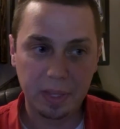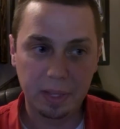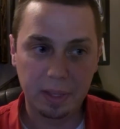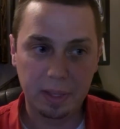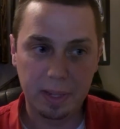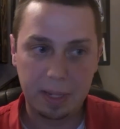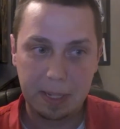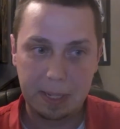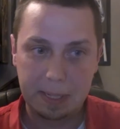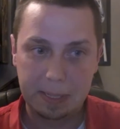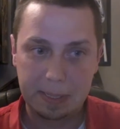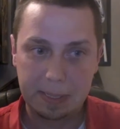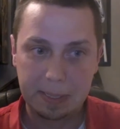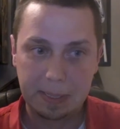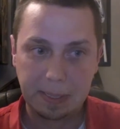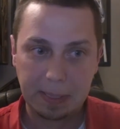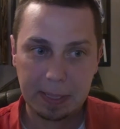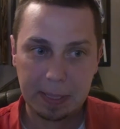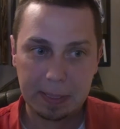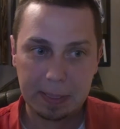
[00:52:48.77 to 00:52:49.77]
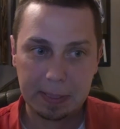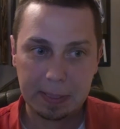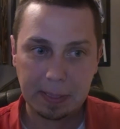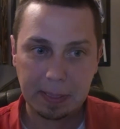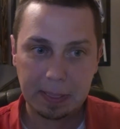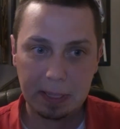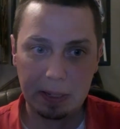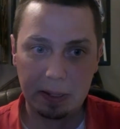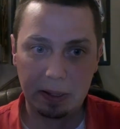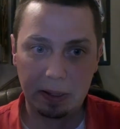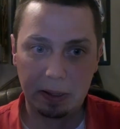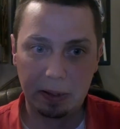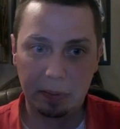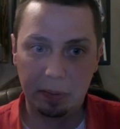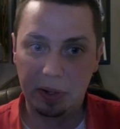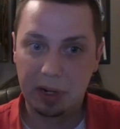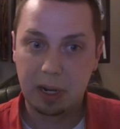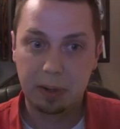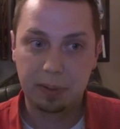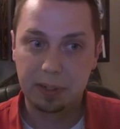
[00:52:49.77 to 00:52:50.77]

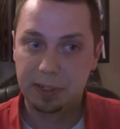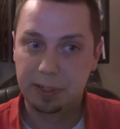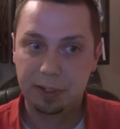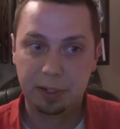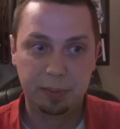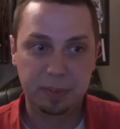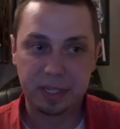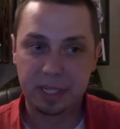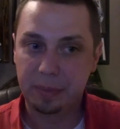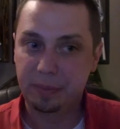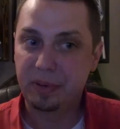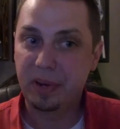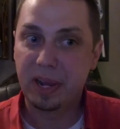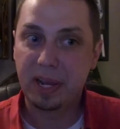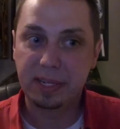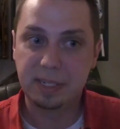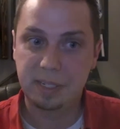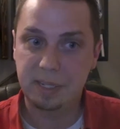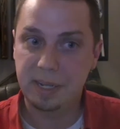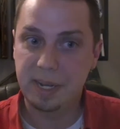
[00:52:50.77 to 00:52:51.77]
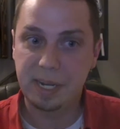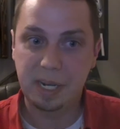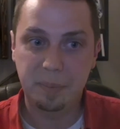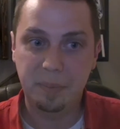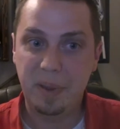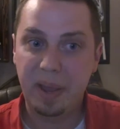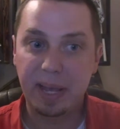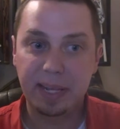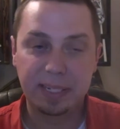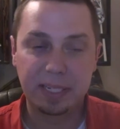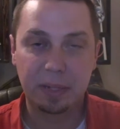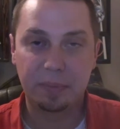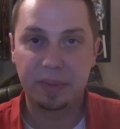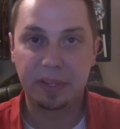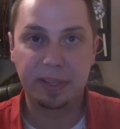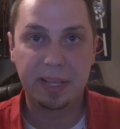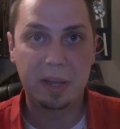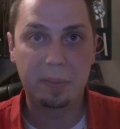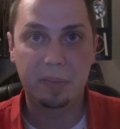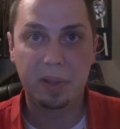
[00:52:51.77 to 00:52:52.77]
But I was super surprised that I could pass
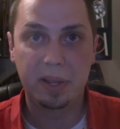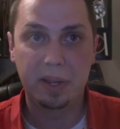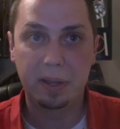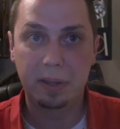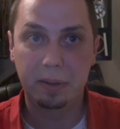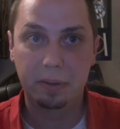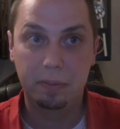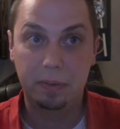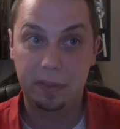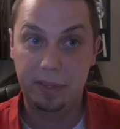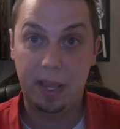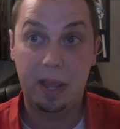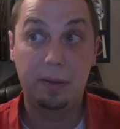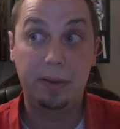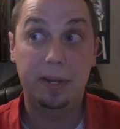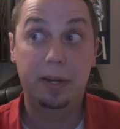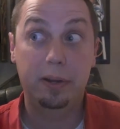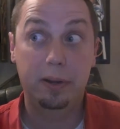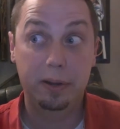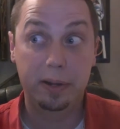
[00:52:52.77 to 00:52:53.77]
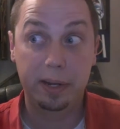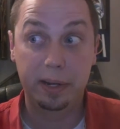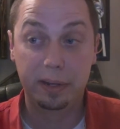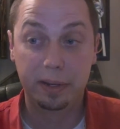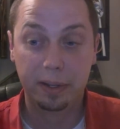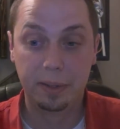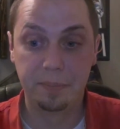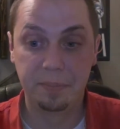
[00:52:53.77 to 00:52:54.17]
something that big without it hurting.